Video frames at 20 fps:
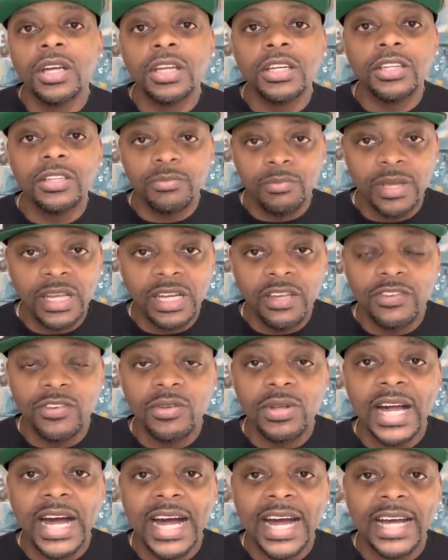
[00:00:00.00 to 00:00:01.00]
many of you
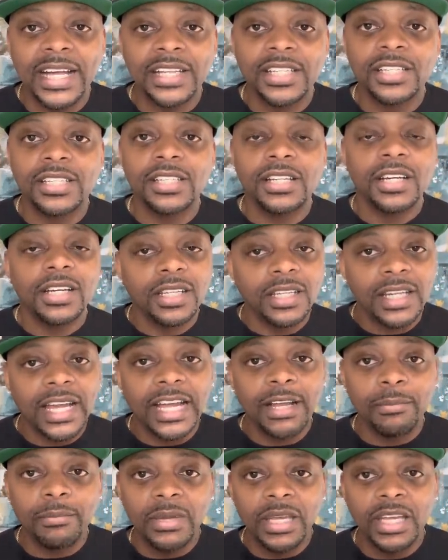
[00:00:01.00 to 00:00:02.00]
guys,
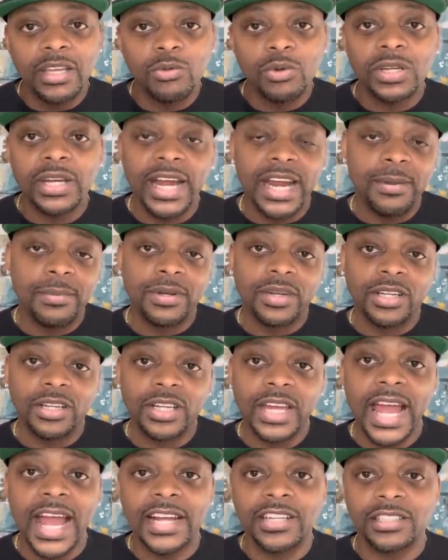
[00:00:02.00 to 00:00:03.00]
unlike me, were able to
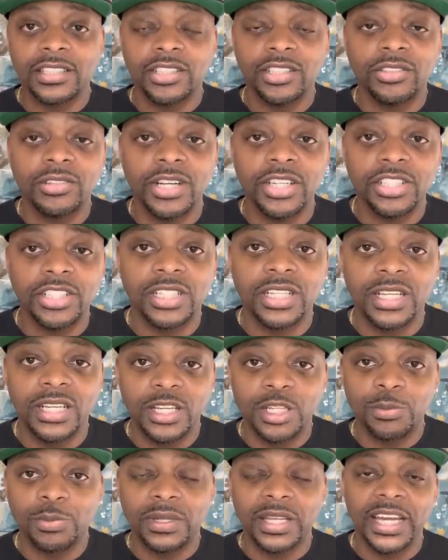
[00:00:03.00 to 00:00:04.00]
actually crush it in
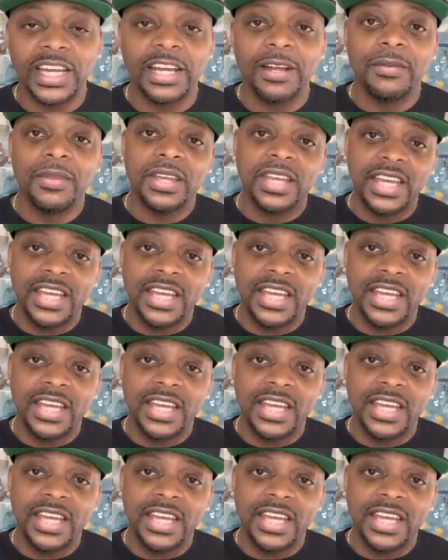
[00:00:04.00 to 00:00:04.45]
this play.